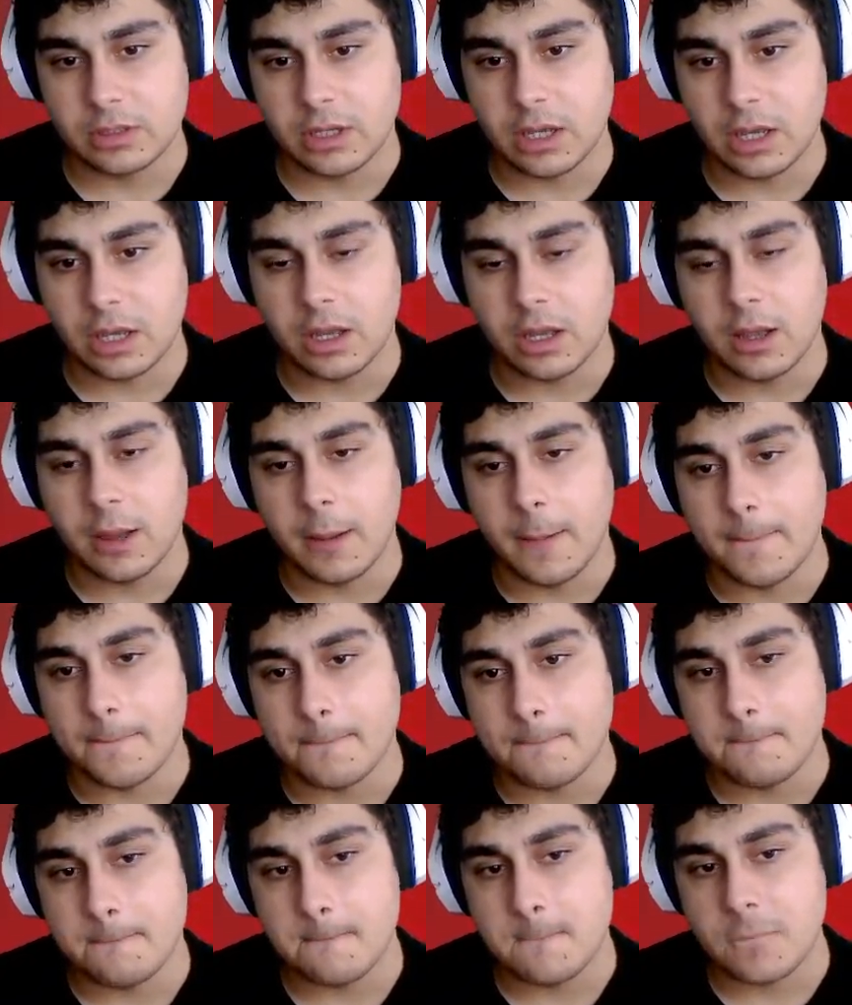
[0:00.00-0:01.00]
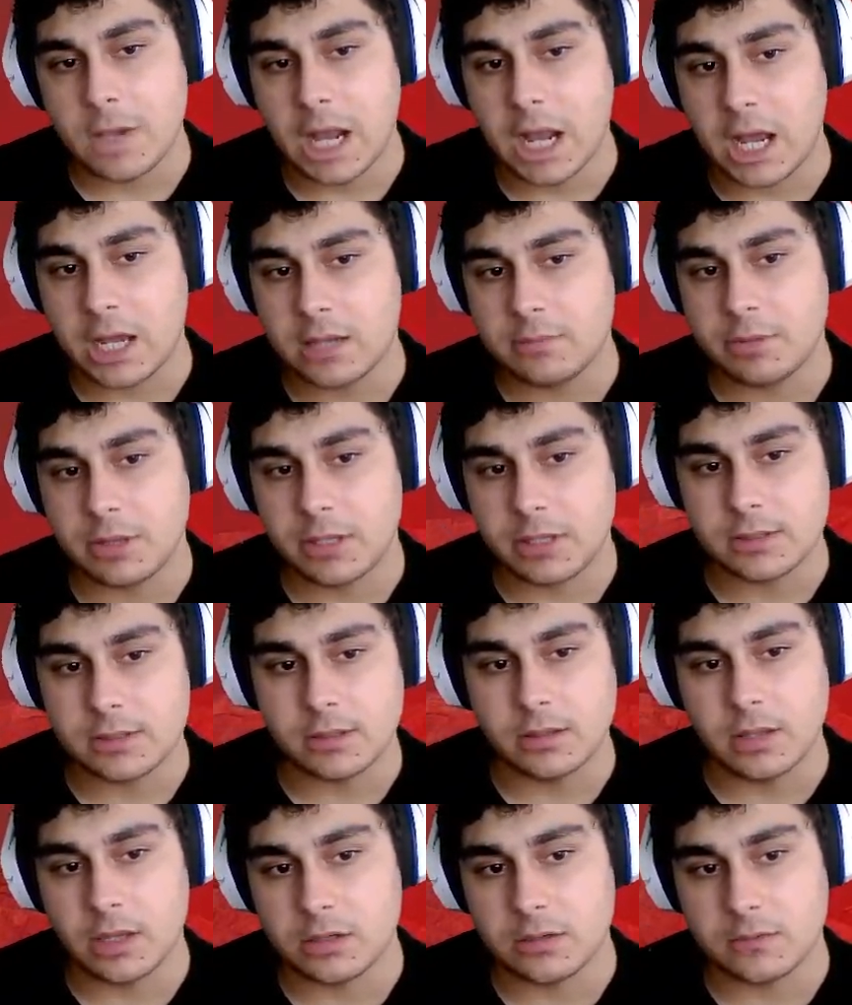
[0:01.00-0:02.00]
I played a
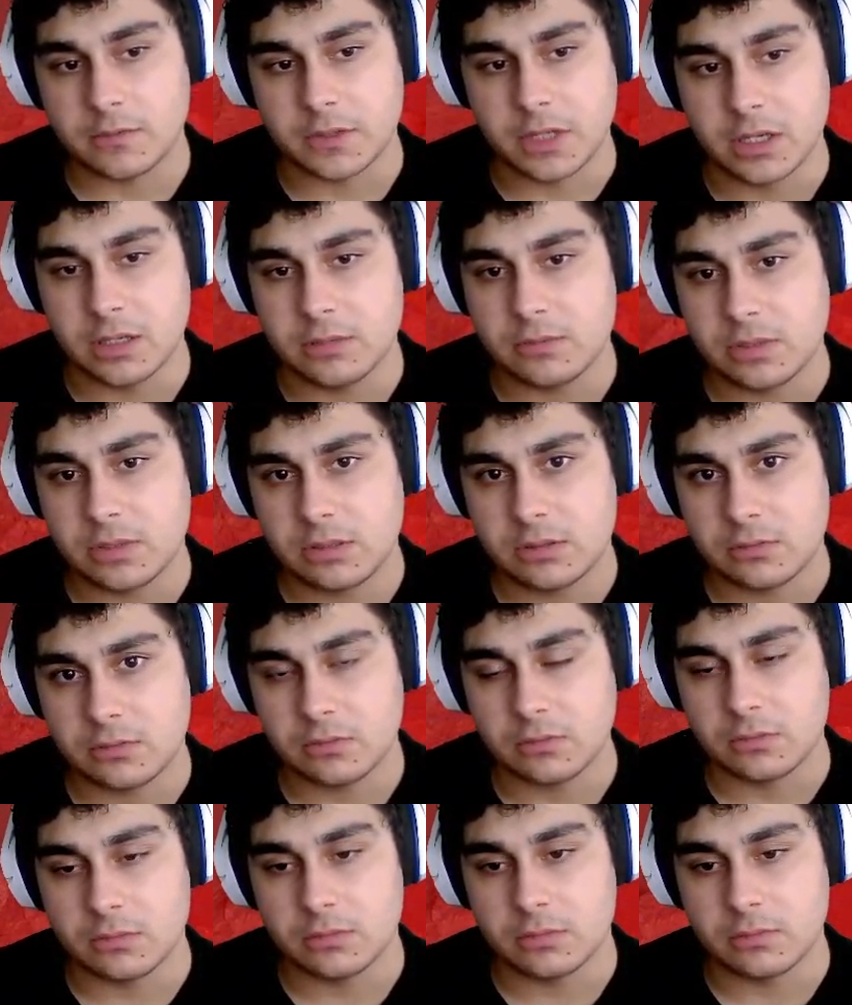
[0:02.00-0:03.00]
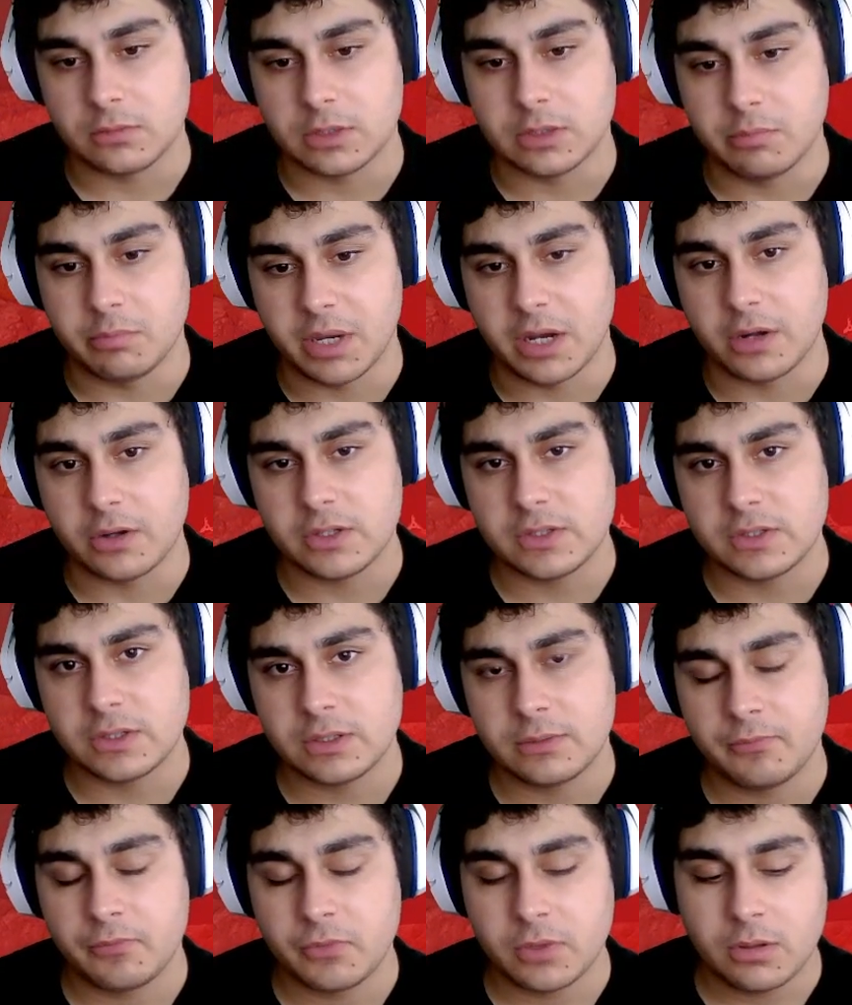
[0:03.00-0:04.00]
lot of games with Barretts,
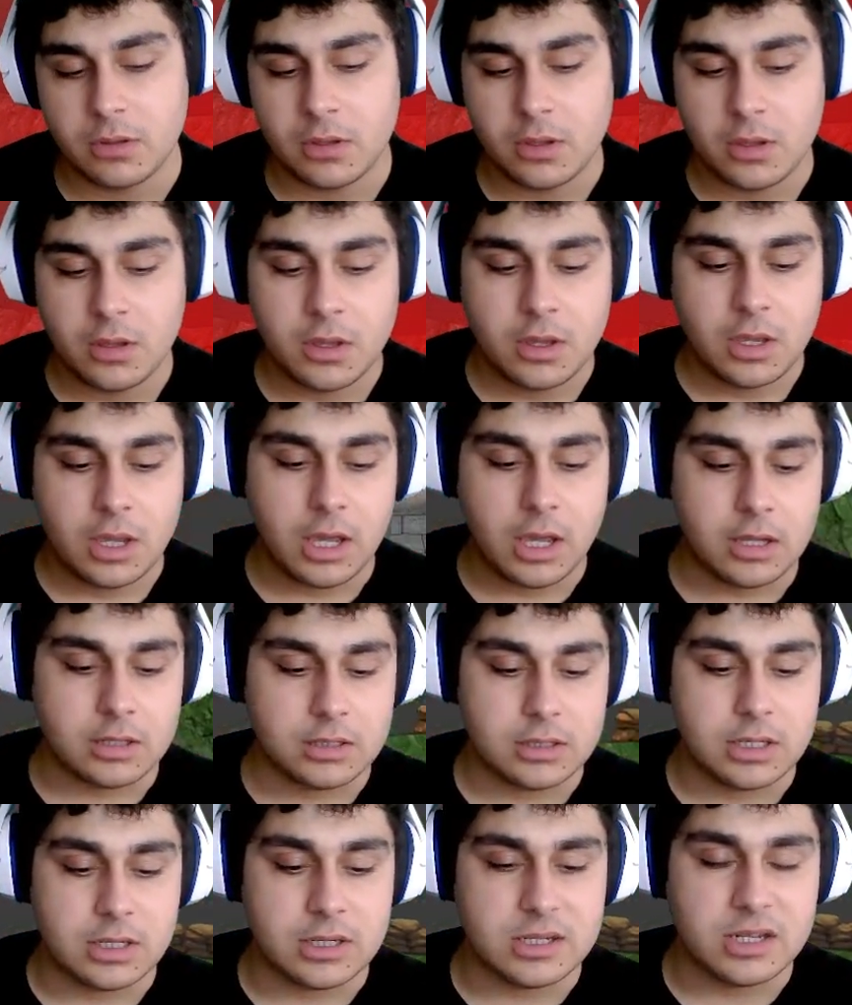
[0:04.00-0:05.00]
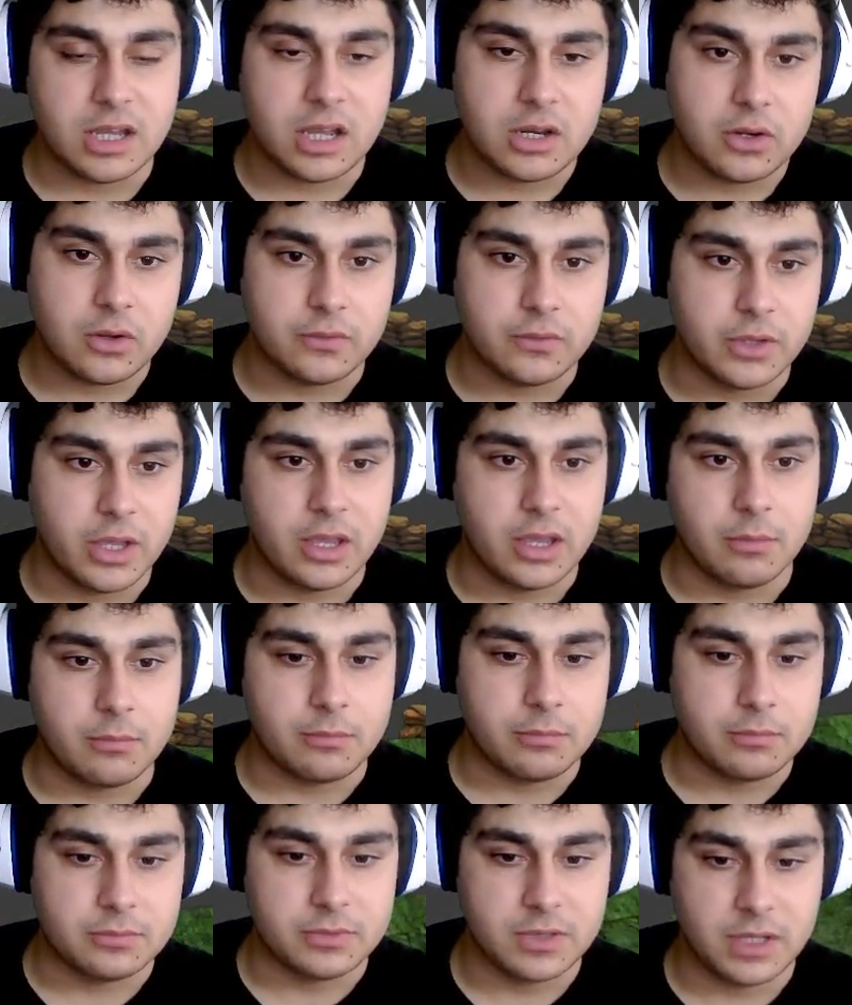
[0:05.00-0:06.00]
And in none of them,
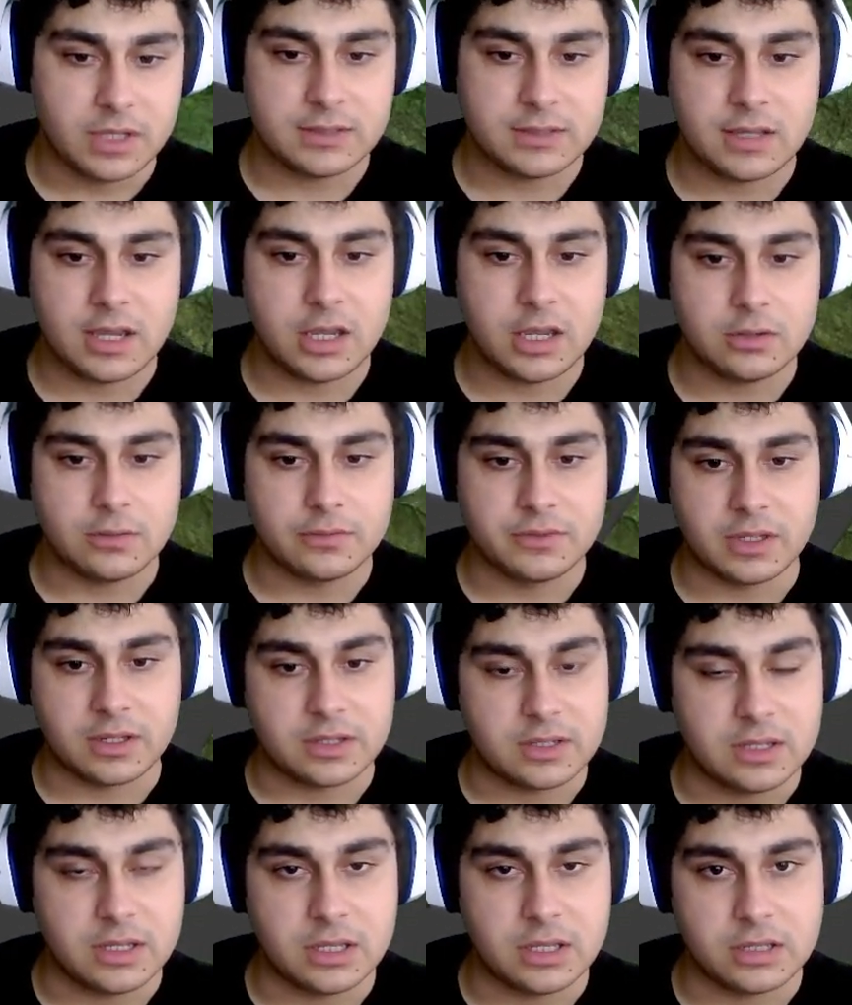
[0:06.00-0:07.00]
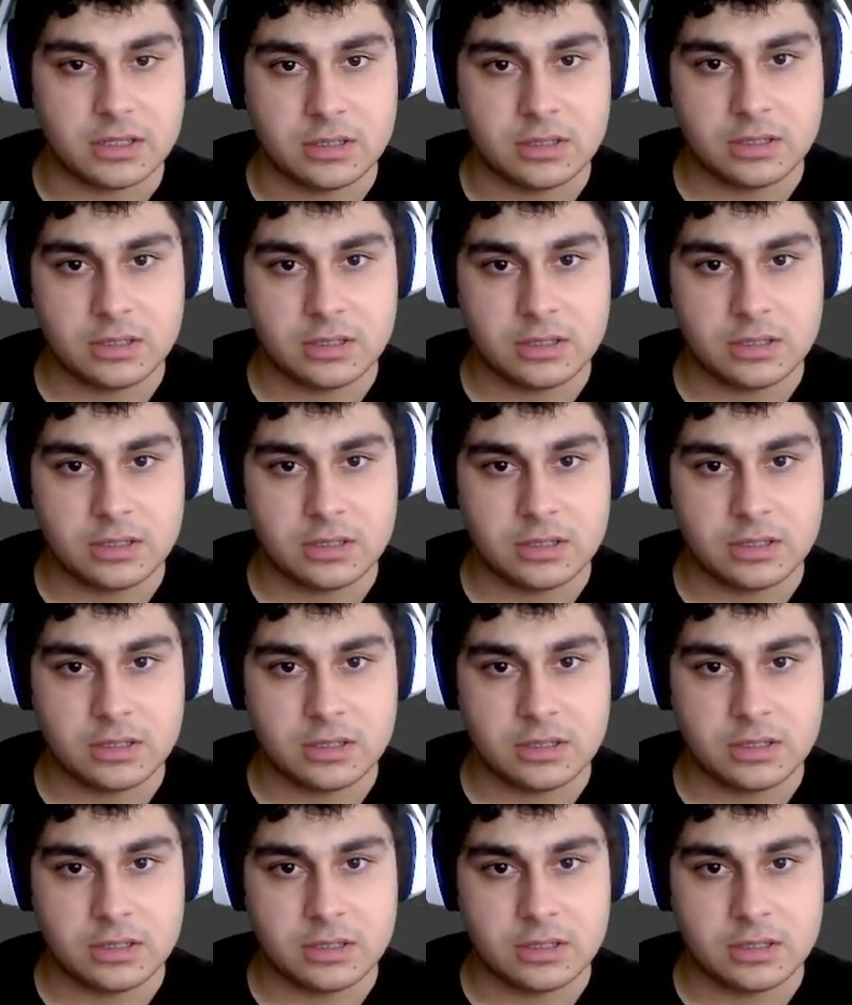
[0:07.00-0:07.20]
that kind of technique,